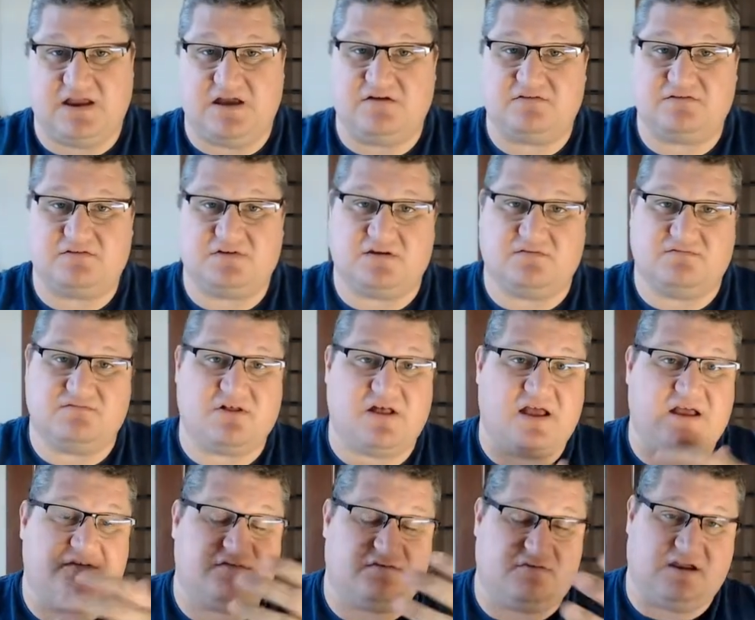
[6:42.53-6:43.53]
outside of
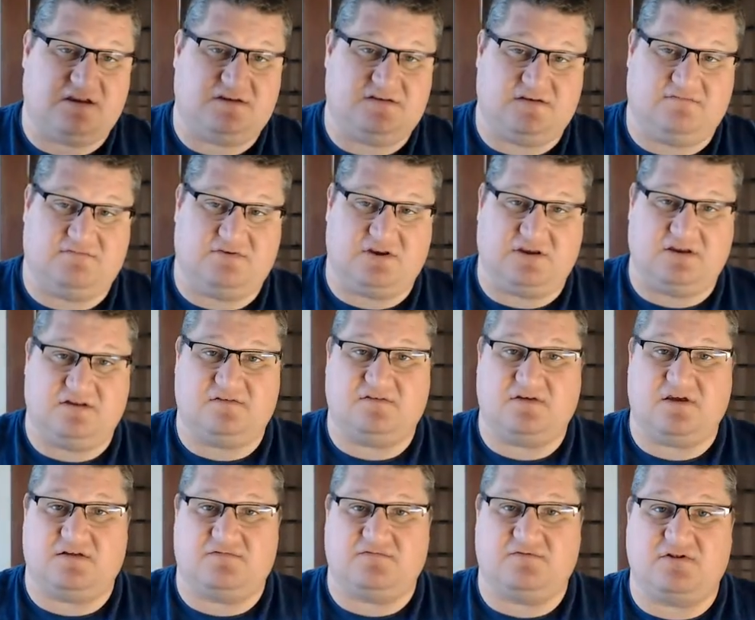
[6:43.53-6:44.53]
class or activity
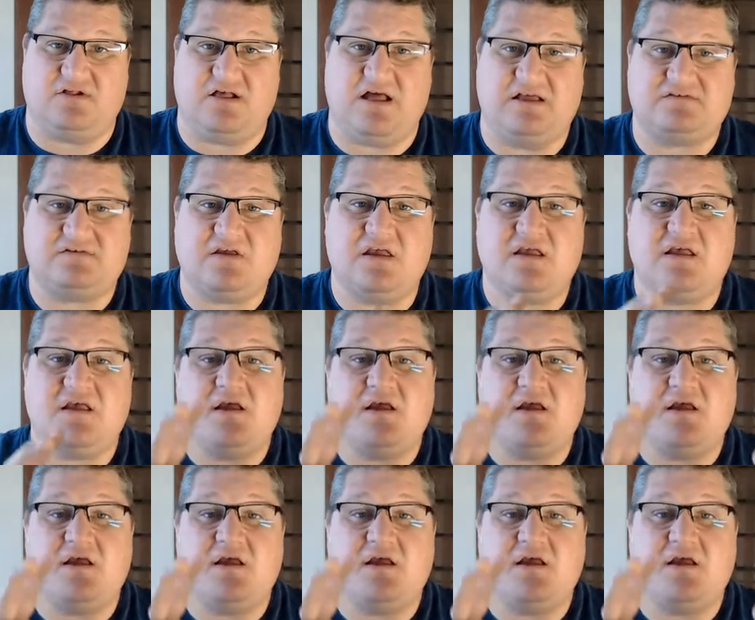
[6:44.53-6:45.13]
inside of class.